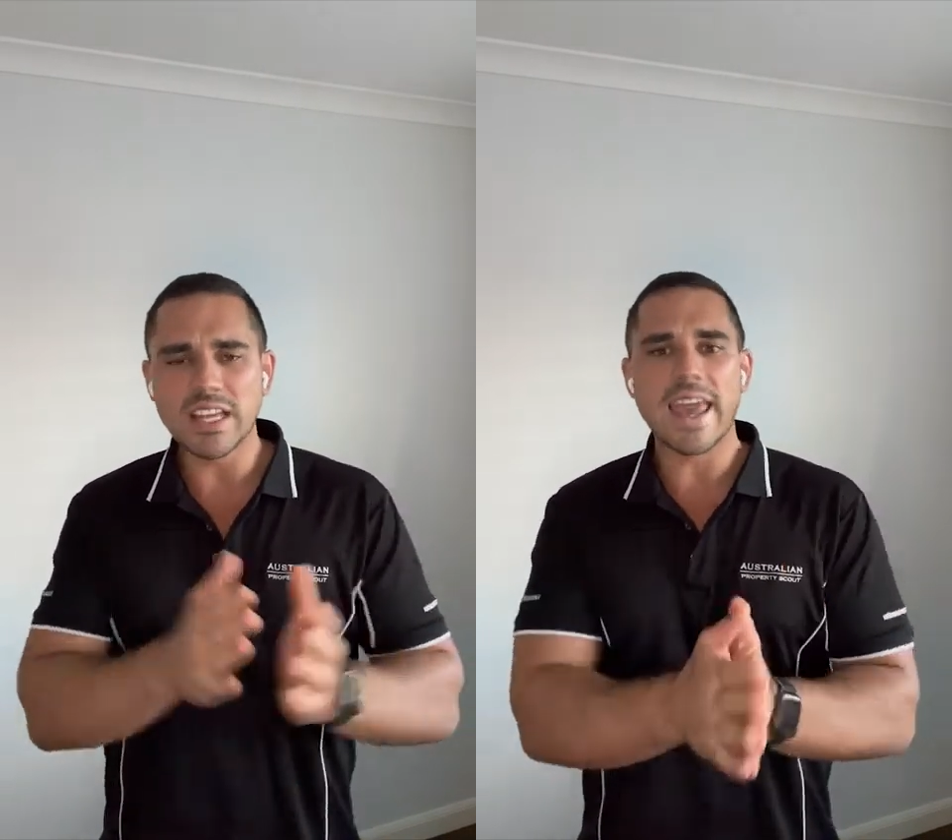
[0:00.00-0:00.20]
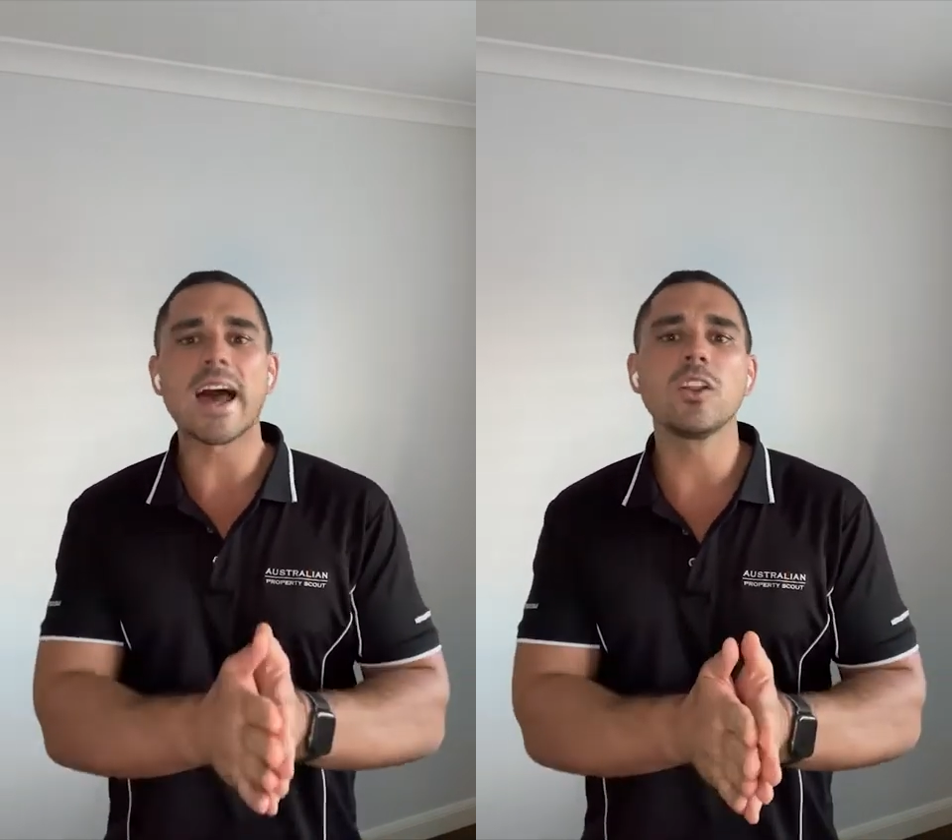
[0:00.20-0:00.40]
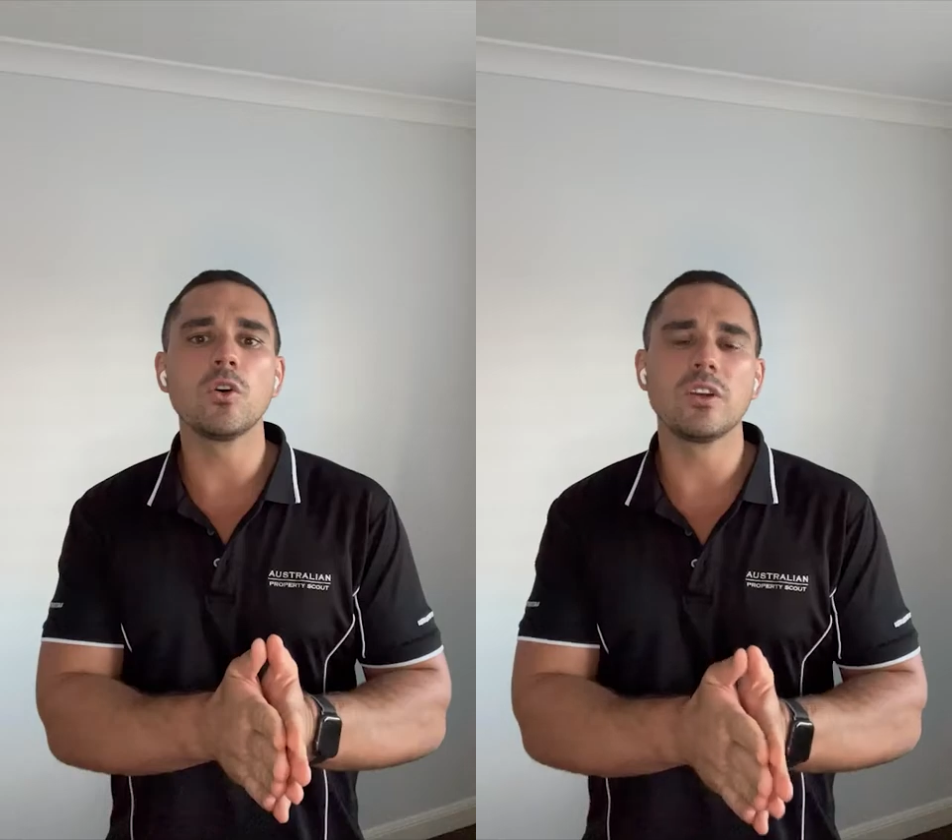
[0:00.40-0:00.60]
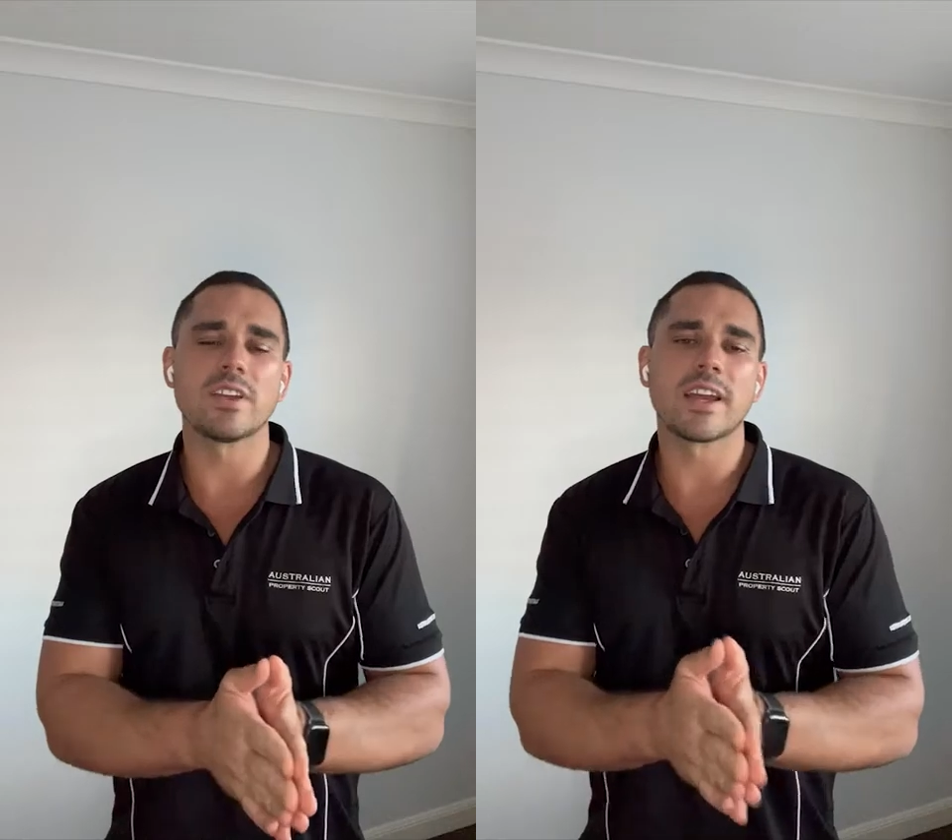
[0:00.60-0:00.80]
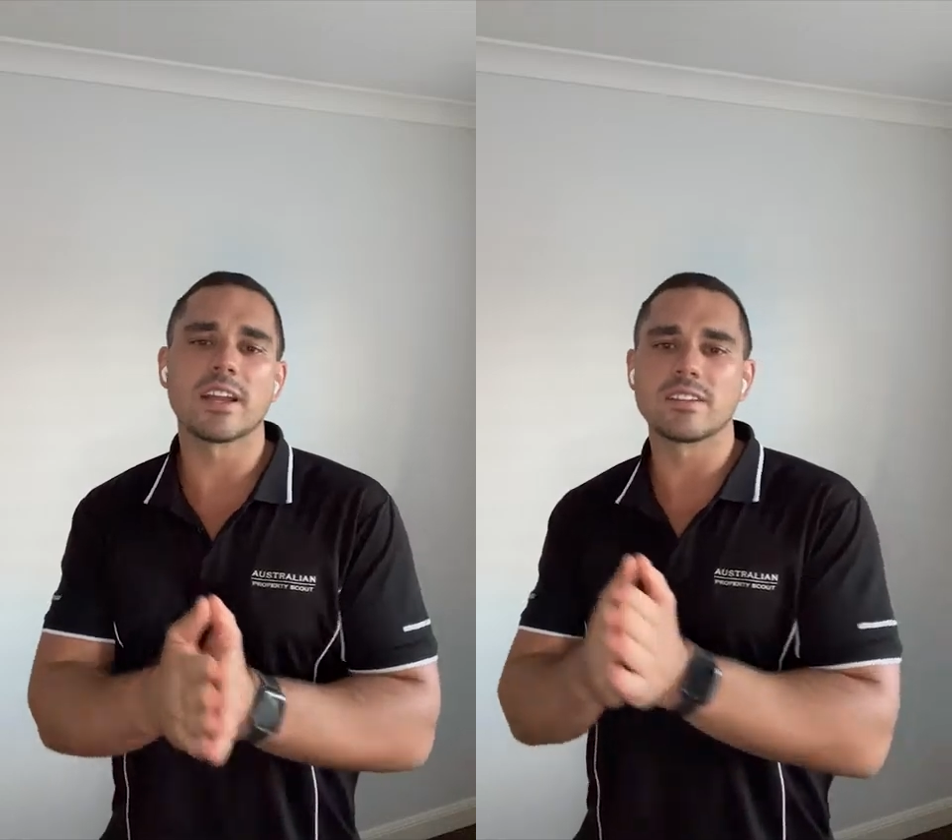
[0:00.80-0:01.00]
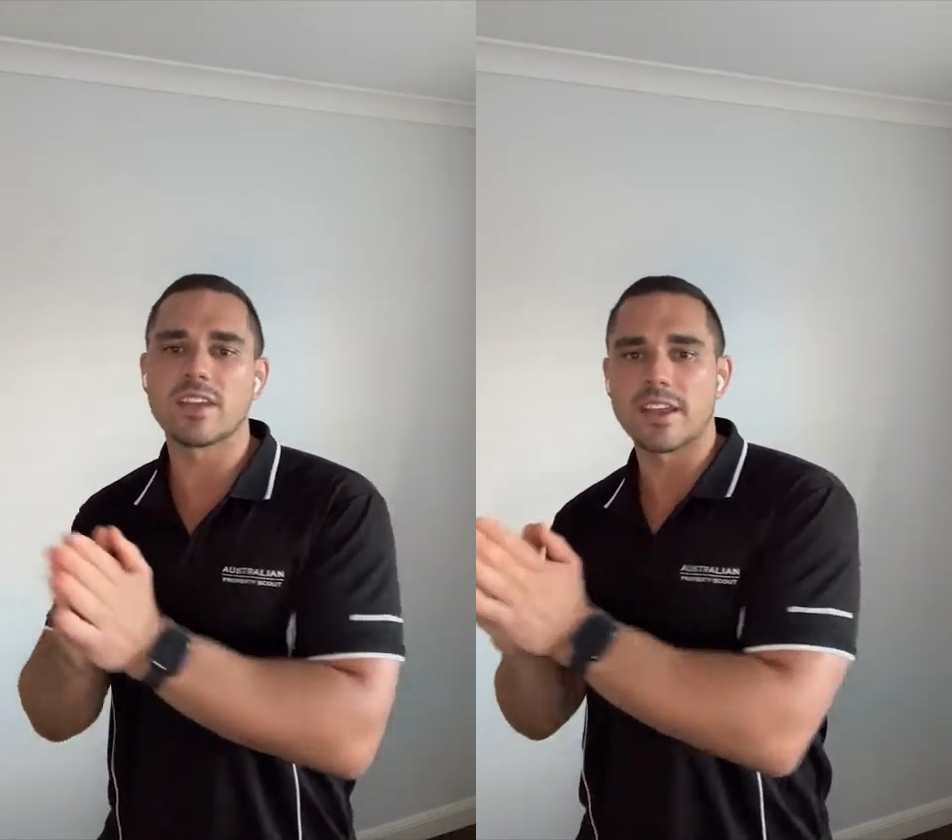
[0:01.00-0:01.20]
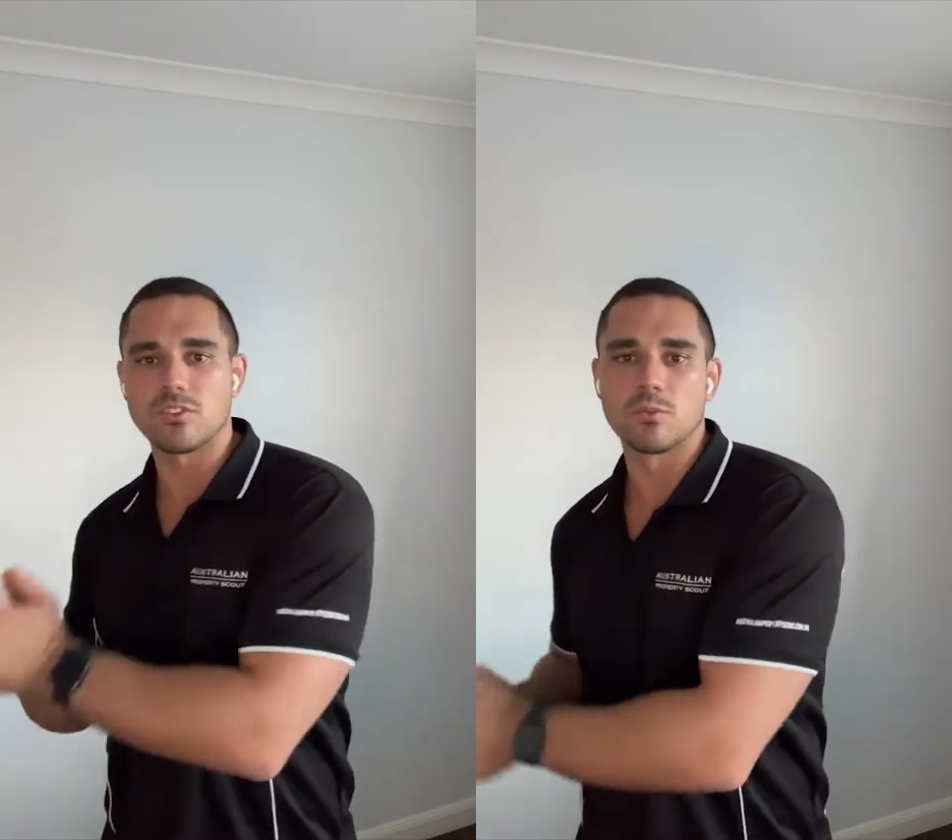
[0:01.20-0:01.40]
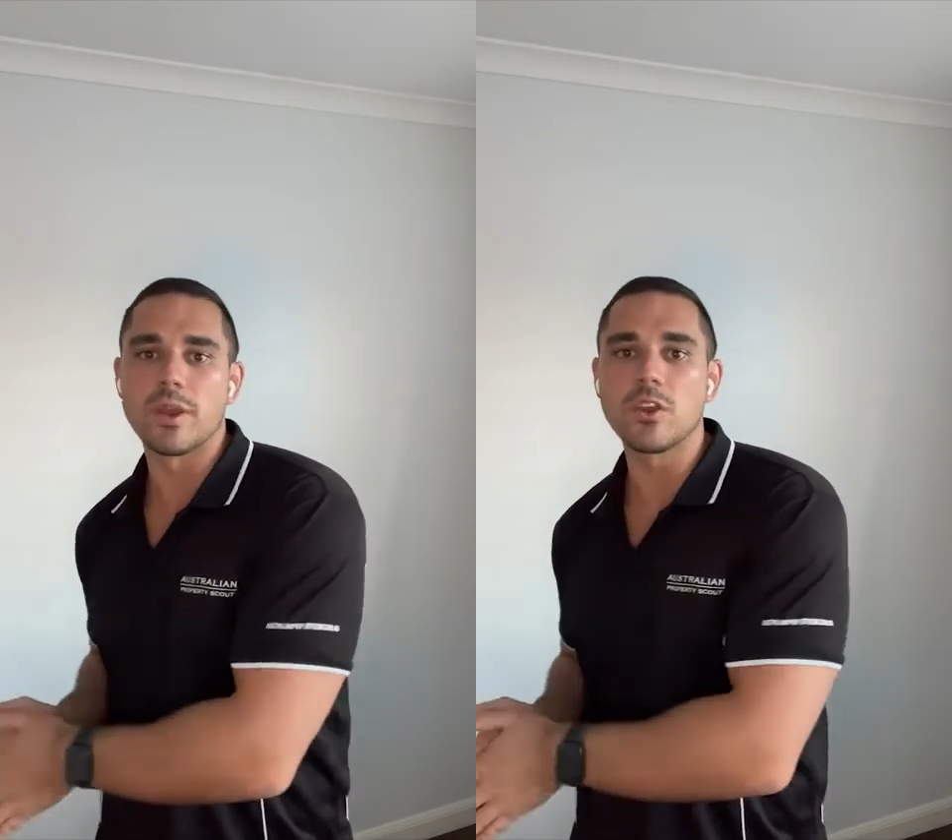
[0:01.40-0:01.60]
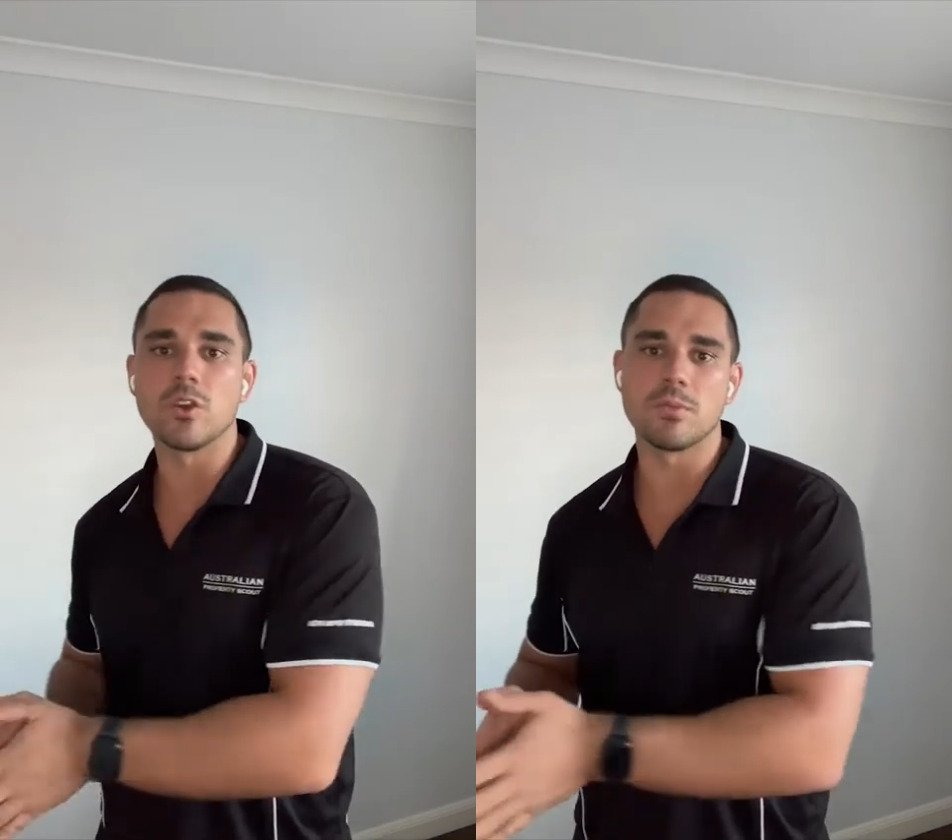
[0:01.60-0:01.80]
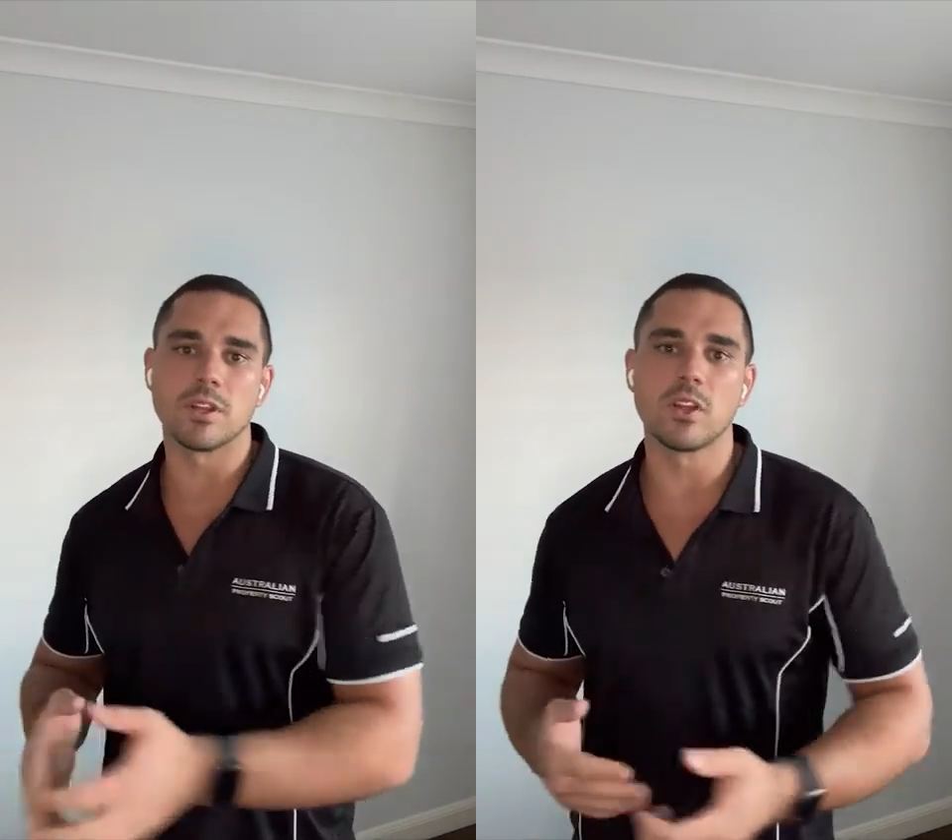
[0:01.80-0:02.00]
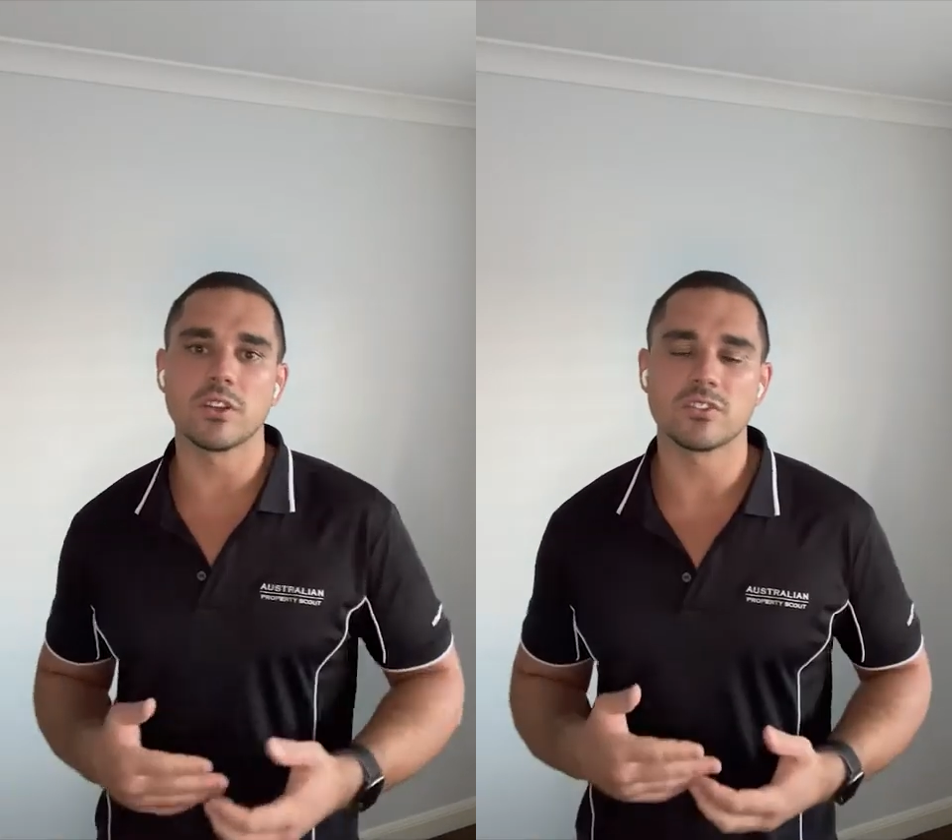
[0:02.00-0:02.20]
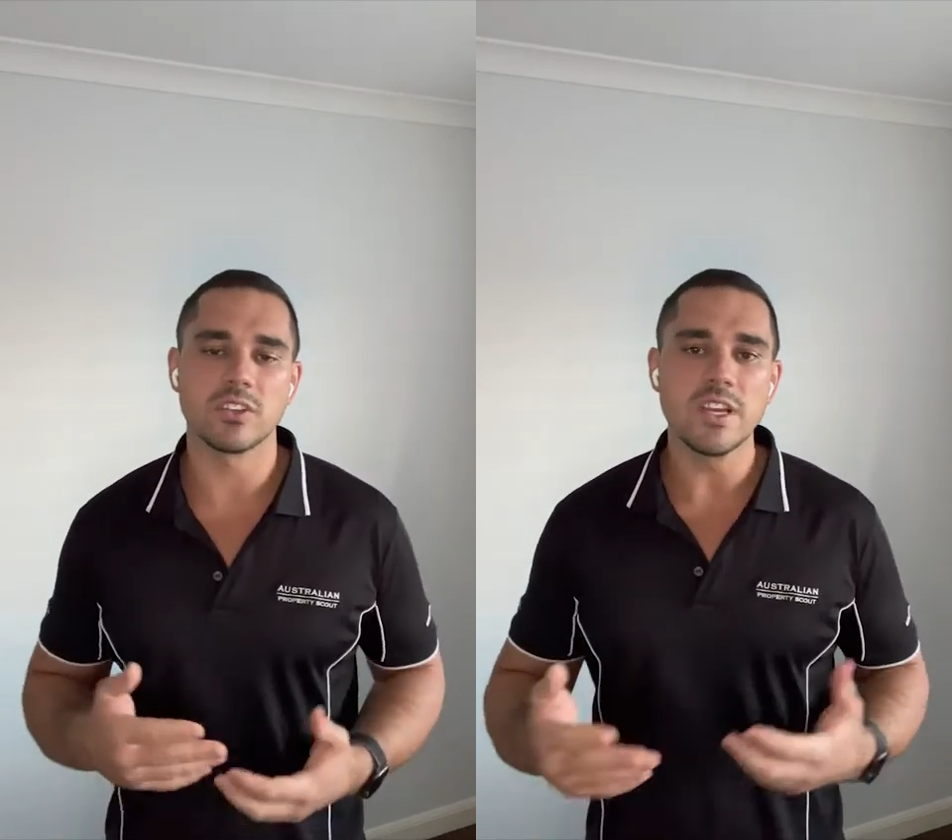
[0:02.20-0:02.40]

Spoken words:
how long is that going to take to recoup your loss,